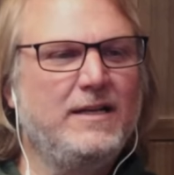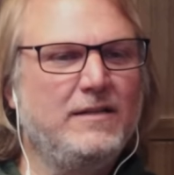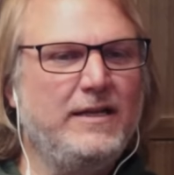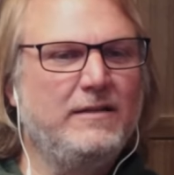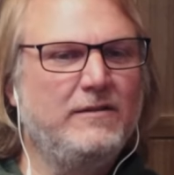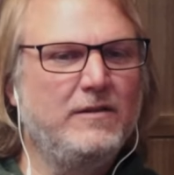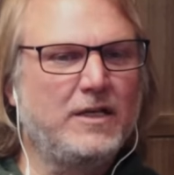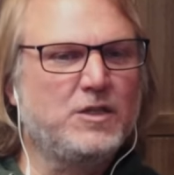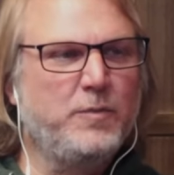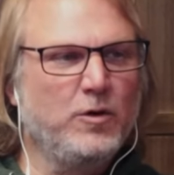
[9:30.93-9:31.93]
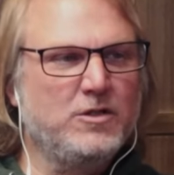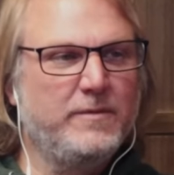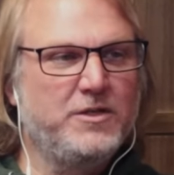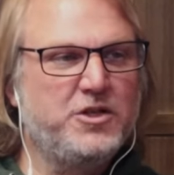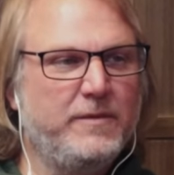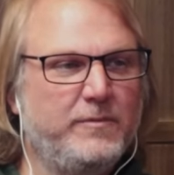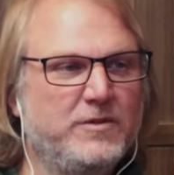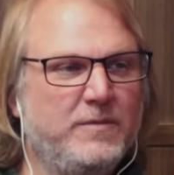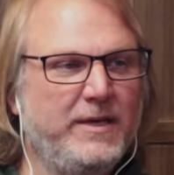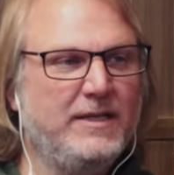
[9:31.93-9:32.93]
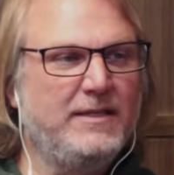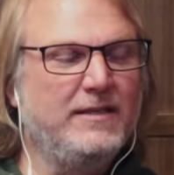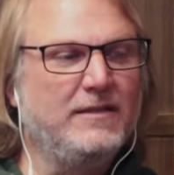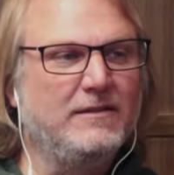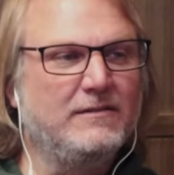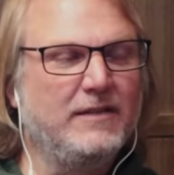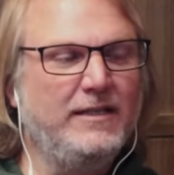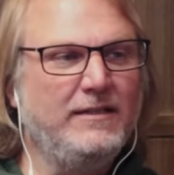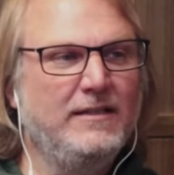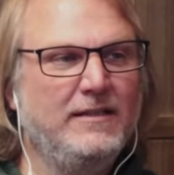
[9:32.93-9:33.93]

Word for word: a lot of like sportsmanship was a big deal, right?